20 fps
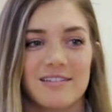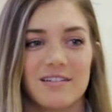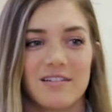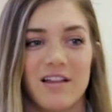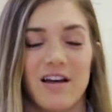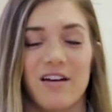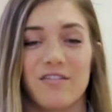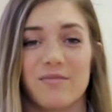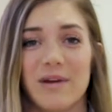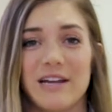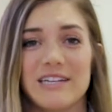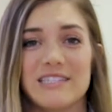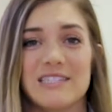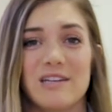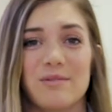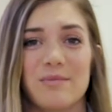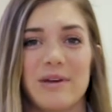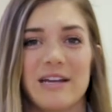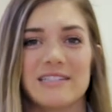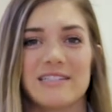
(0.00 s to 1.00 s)
love my
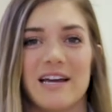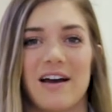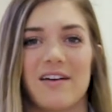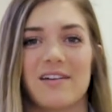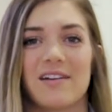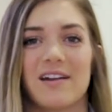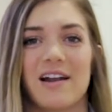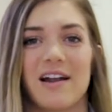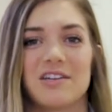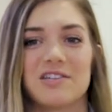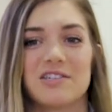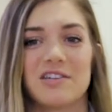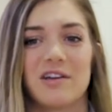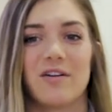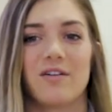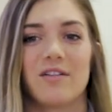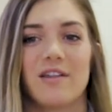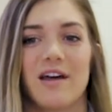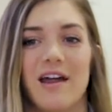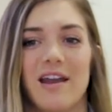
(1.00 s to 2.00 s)
teammates? How did I
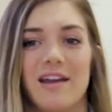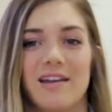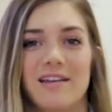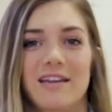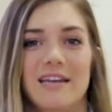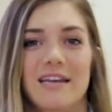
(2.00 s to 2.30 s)
show that